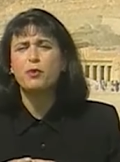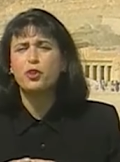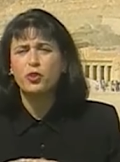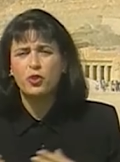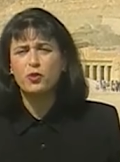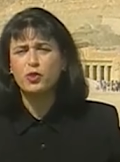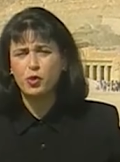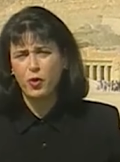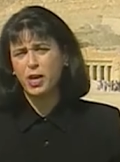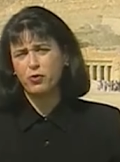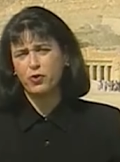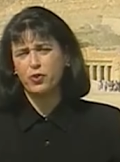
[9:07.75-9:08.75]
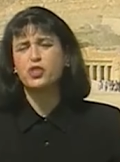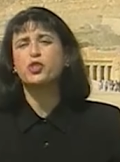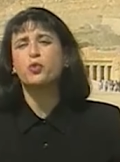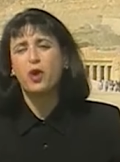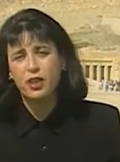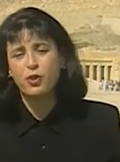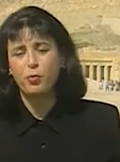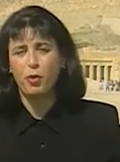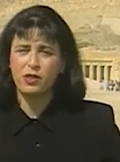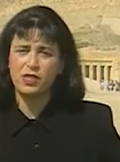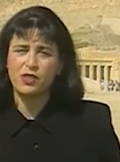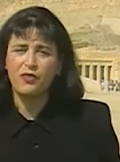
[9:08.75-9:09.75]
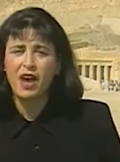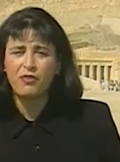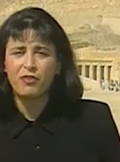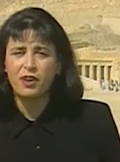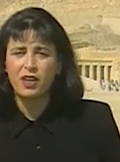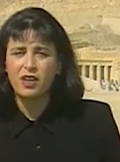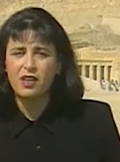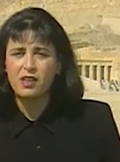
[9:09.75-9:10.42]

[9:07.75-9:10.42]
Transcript: new trade routes to other parts of Africa.